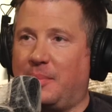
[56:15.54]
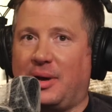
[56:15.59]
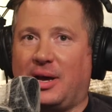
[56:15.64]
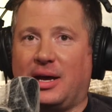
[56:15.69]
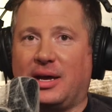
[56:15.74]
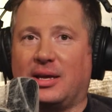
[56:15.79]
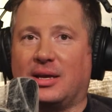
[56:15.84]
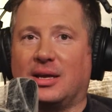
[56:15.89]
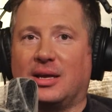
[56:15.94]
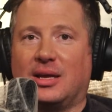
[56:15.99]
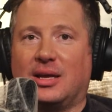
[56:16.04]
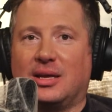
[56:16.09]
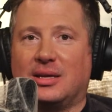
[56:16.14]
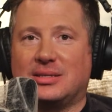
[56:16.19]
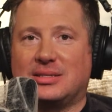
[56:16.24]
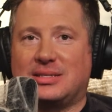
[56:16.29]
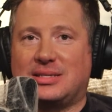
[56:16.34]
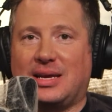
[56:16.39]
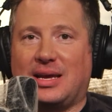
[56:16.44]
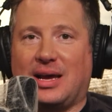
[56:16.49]
by,
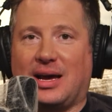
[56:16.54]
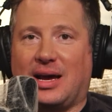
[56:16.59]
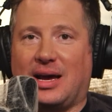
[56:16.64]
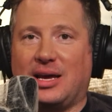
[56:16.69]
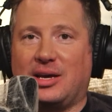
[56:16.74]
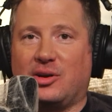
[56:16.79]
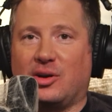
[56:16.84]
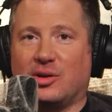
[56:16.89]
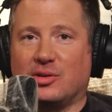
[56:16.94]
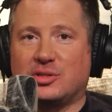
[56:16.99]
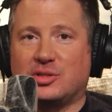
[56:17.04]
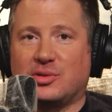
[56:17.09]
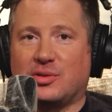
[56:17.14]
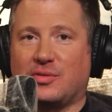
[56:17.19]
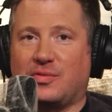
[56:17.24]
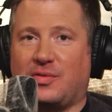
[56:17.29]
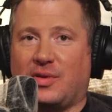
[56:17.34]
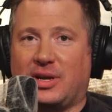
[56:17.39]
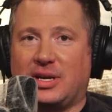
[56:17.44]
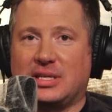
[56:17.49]
say hi, and also
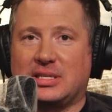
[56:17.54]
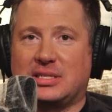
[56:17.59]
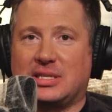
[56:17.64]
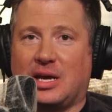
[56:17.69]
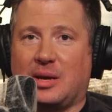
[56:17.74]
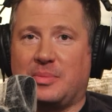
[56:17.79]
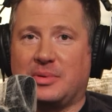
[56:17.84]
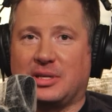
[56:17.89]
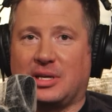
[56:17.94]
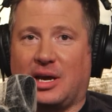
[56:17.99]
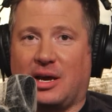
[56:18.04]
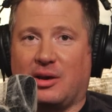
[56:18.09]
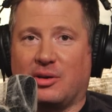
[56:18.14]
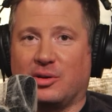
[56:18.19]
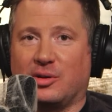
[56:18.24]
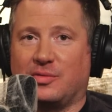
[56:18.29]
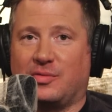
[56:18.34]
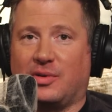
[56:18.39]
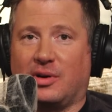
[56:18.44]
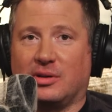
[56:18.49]
the Funny Stop in
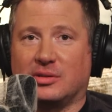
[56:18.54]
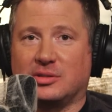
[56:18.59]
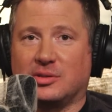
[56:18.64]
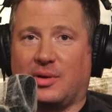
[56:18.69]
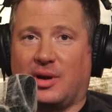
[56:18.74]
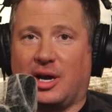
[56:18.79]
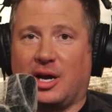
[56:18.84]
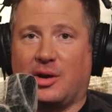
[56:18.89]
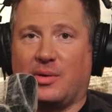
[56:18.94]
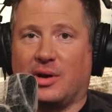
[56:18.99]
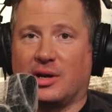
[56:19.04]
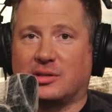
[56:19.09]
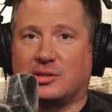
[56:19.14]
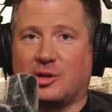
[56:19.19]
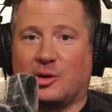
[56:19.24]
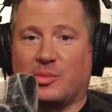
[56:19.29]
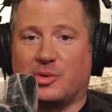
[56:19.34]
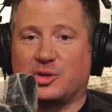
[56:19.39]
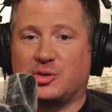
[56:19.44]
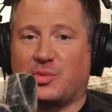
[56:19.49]
Cuyahoga Falls, Ohio,
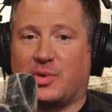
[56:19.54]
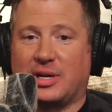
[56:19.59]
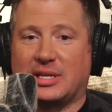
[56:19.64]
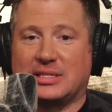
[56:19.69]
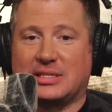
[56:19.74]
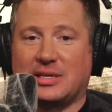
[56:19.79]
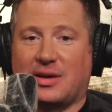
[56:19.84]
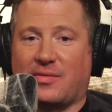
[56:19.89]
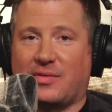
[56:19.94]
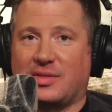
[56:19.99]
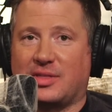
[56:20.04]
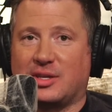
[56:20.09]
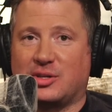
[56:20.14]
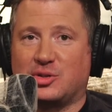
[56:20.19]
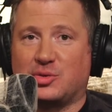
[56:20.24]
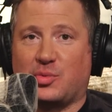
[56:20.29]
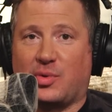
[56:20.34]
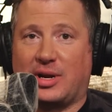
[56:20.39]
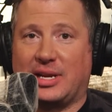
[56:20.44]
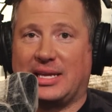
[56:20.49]
October 27th
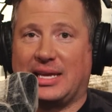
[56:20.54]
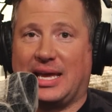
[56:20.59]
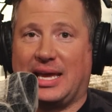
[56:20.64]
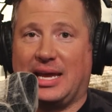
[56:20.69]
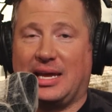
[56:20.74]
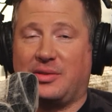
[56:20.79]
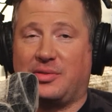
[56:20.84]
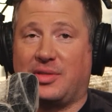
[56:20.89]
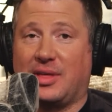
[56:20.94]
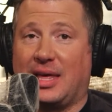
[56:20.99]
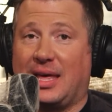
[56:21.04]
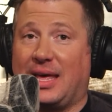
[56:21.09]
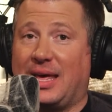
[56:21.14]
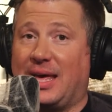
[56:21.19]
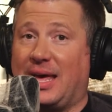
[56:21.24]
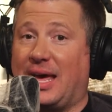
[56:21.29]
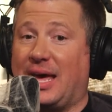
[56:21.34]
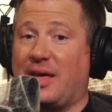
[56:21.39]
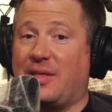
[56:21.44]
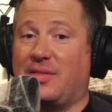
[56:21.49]
and 28th.
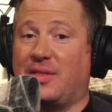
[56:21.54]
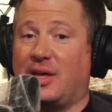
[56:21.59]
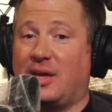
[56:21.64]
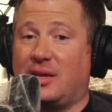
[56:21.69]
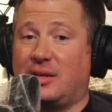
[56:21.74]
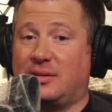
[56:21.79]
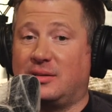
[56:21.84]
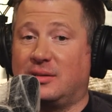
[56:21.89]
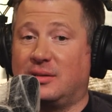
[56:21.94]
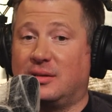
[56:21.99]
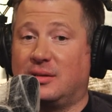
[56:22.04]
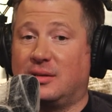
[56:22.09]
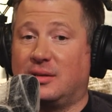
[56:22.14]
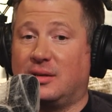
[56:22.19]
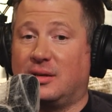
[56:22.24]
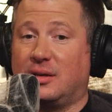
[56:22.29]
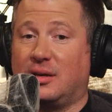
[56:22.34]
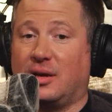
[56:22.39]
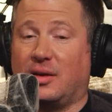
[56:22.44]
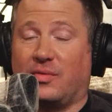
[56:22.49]
And then,
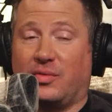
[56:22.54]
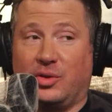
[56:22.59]
if